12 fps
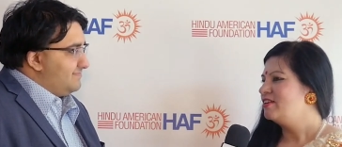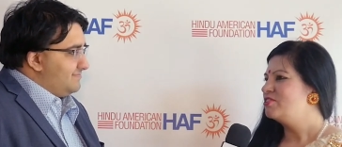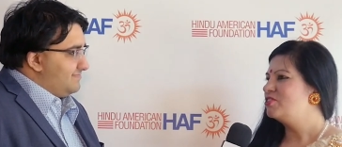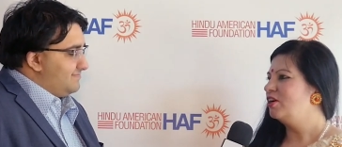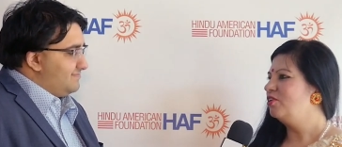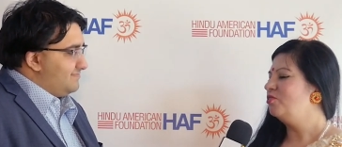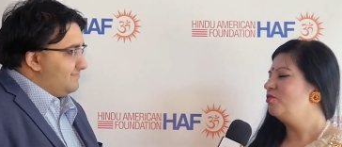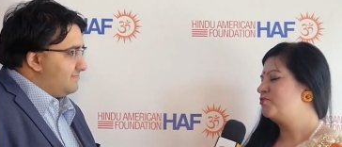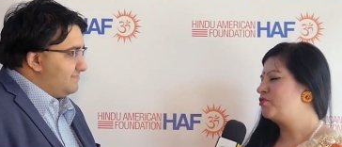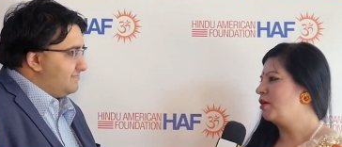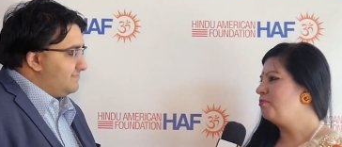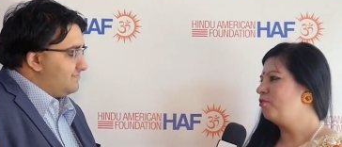Speaker 1: So
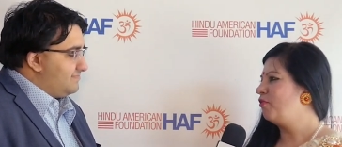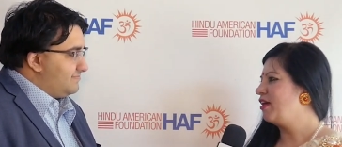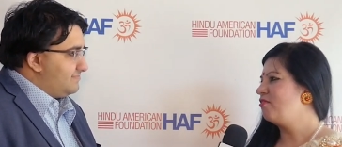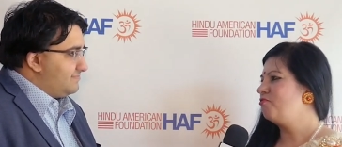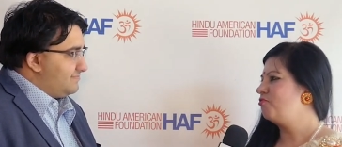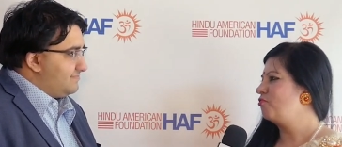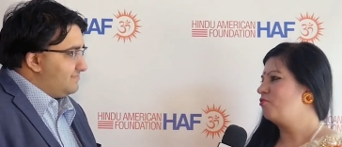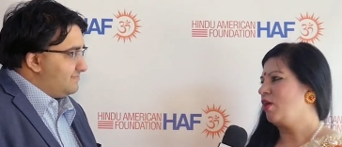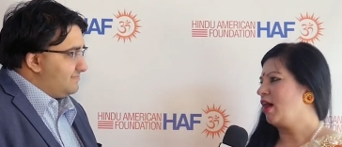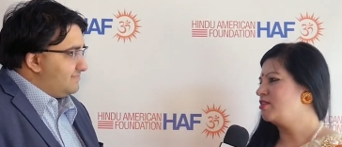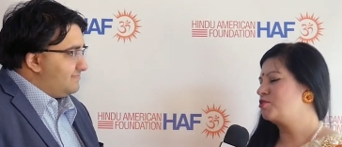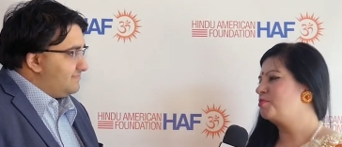Trump wave
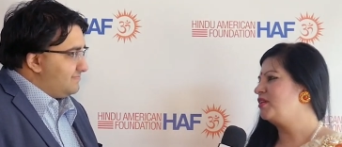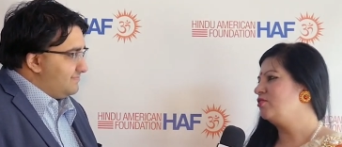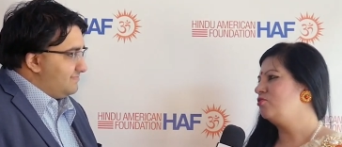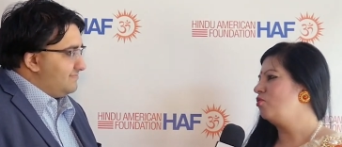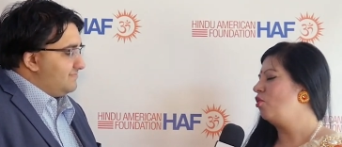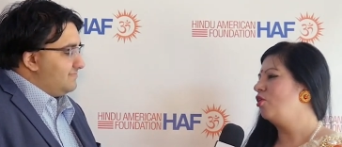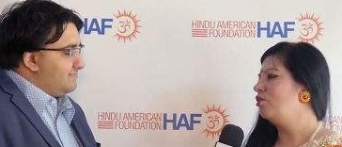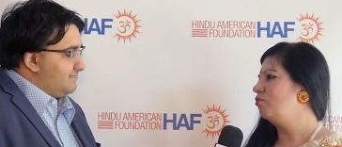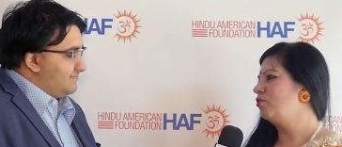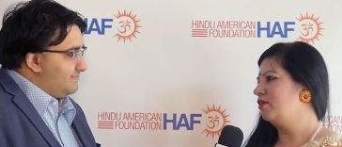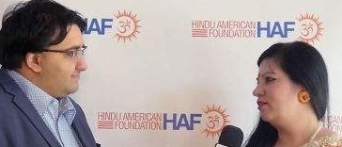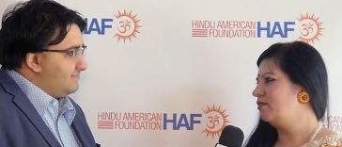has been all
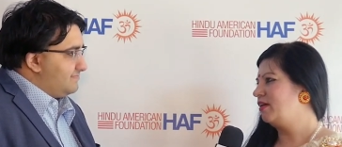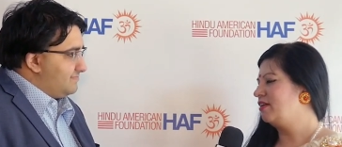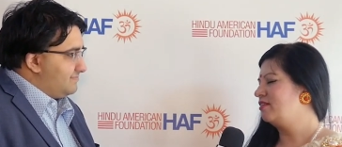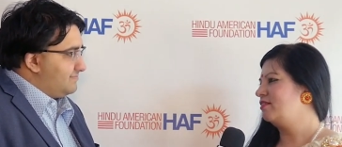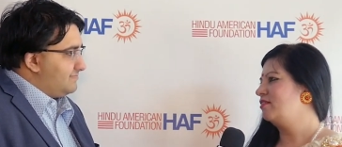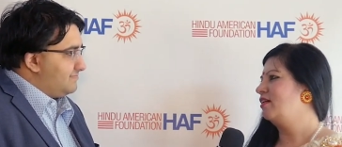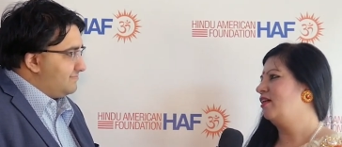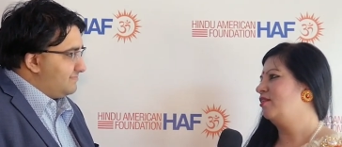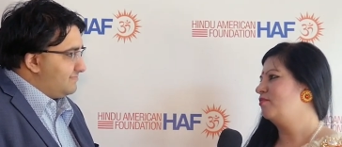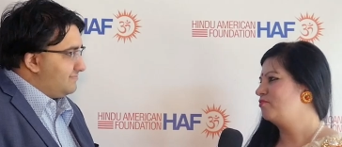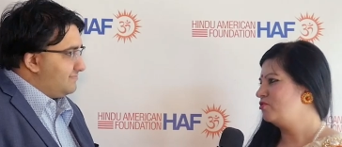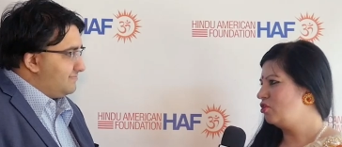over in
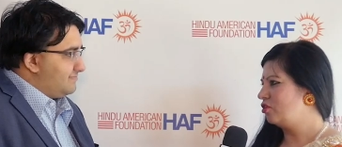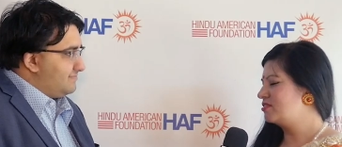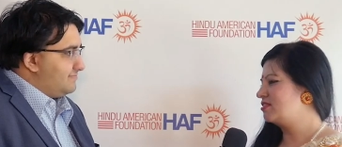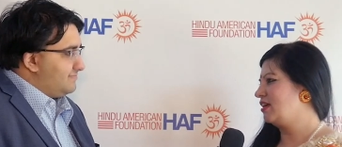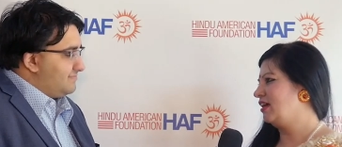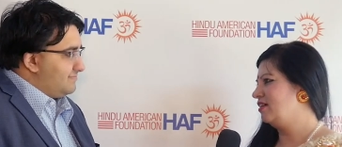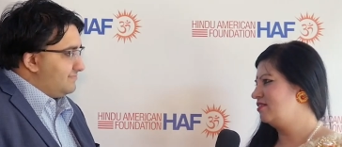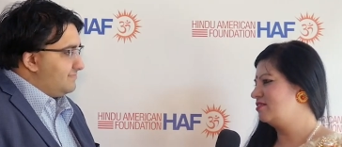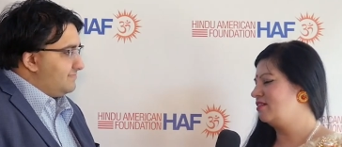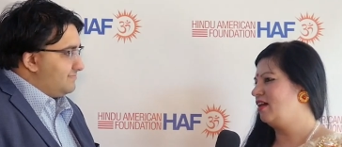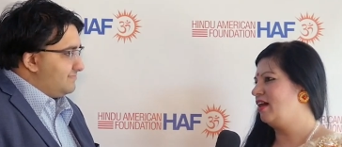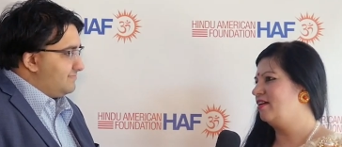uh, your
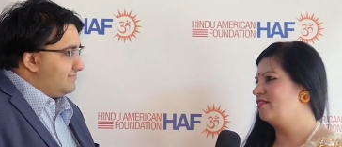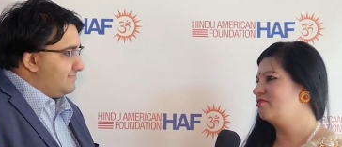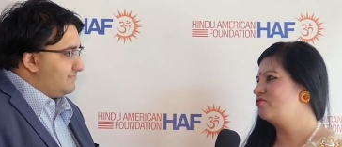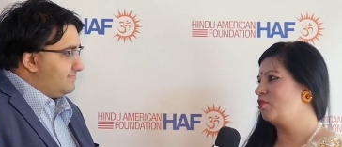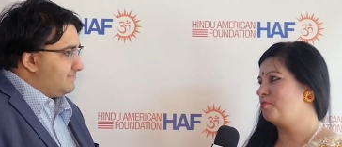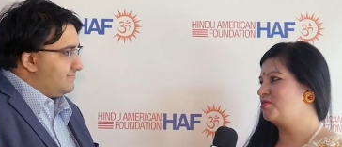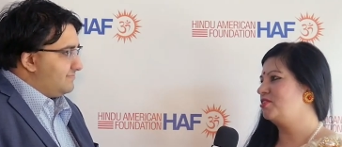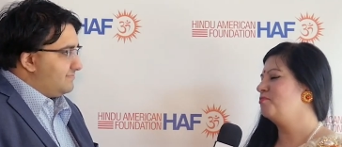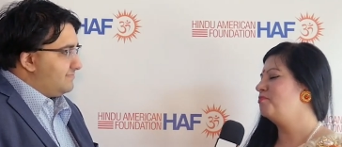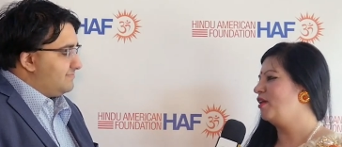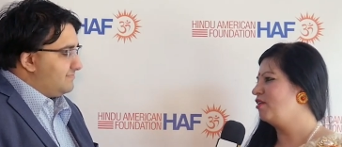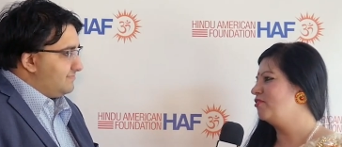state, and Trump's
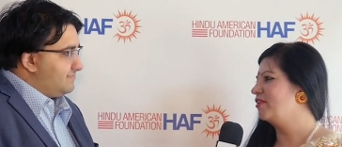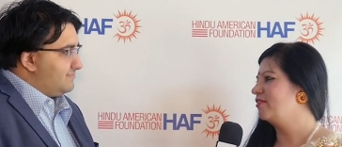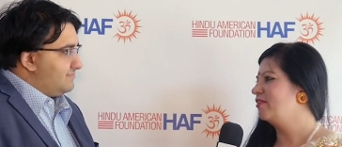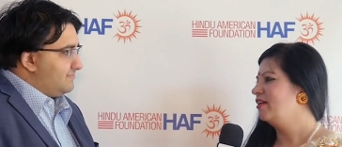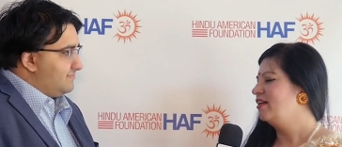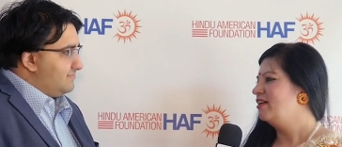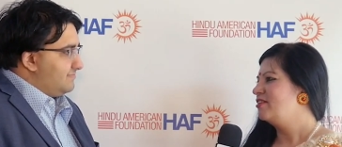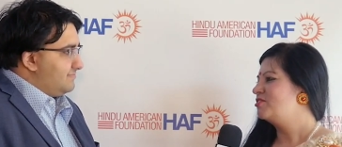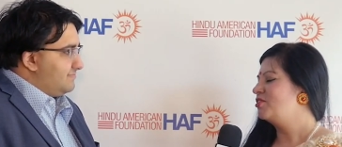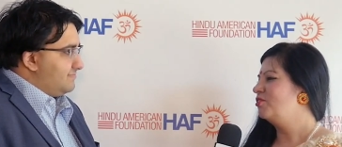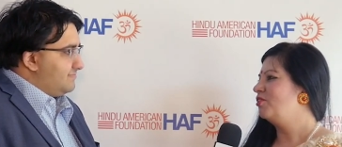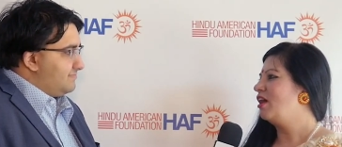in power.
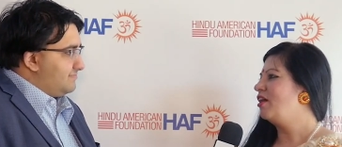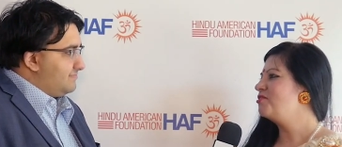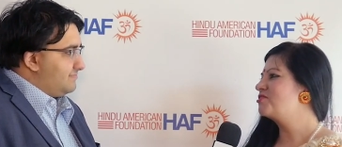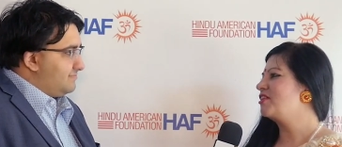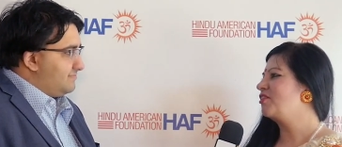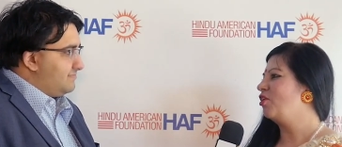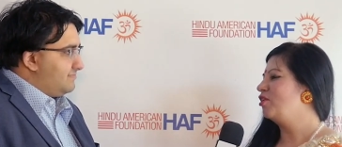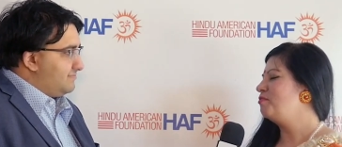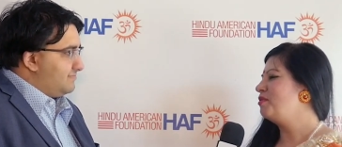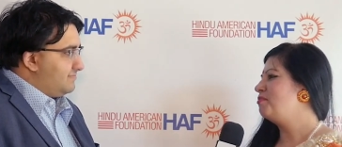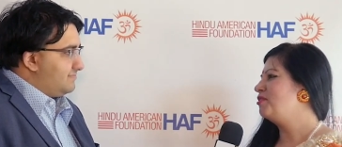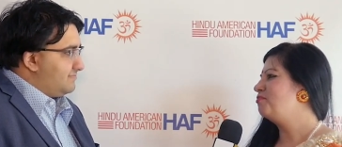So how's the
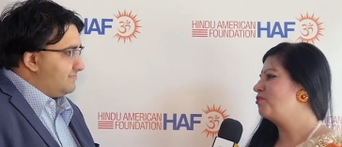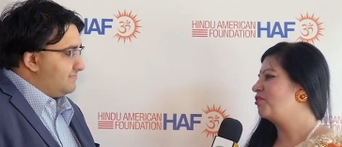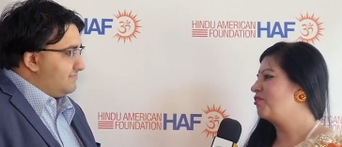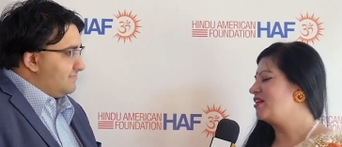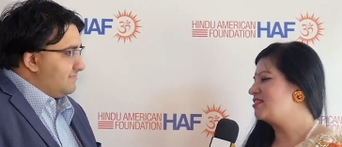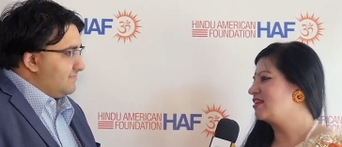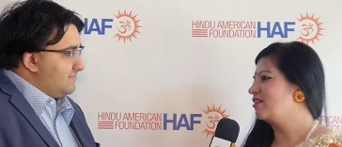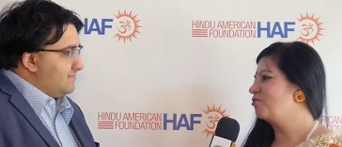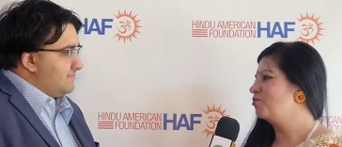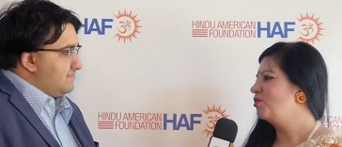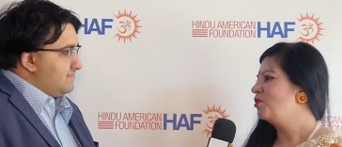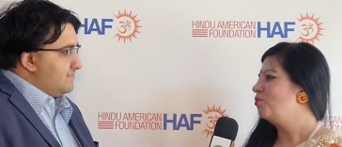economy been
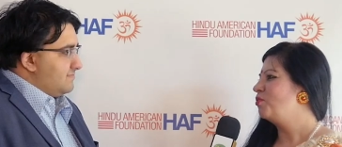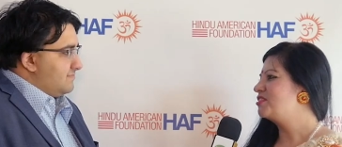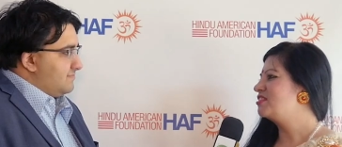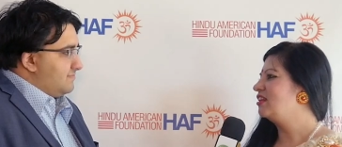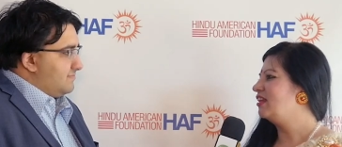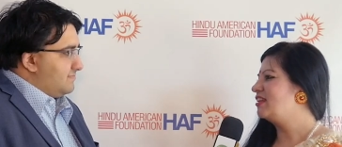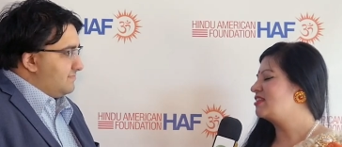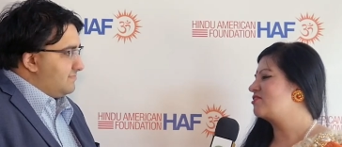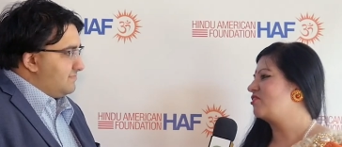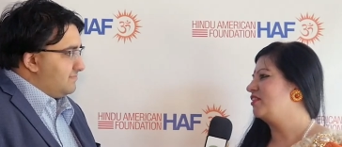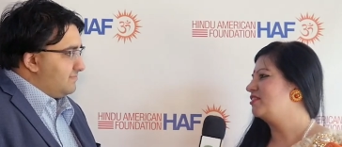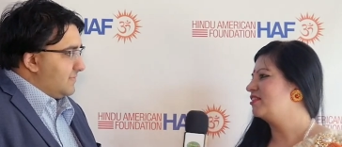progressing? What's the latest
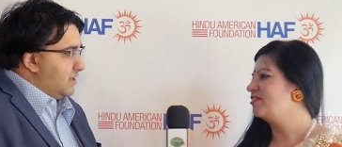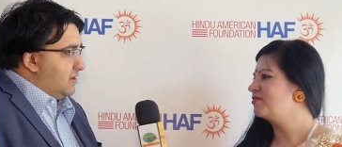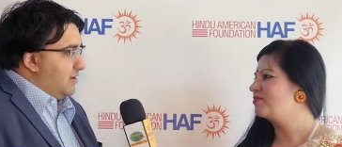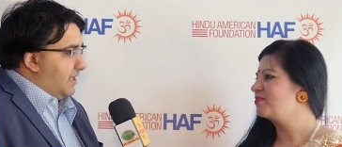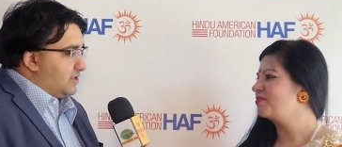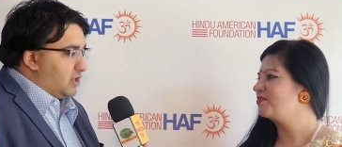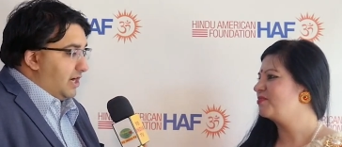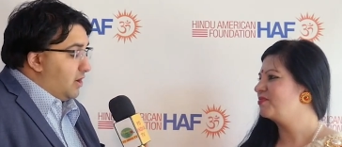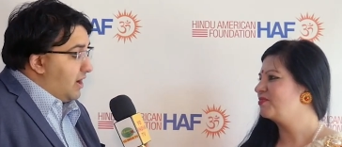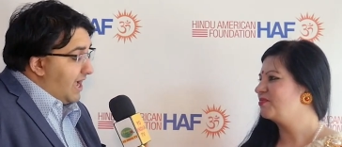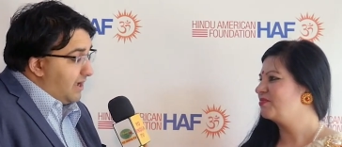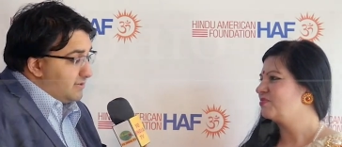trend?
Speaker 2: That's right.
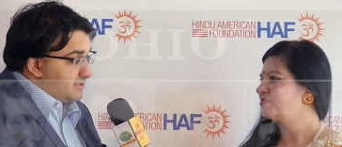Ohio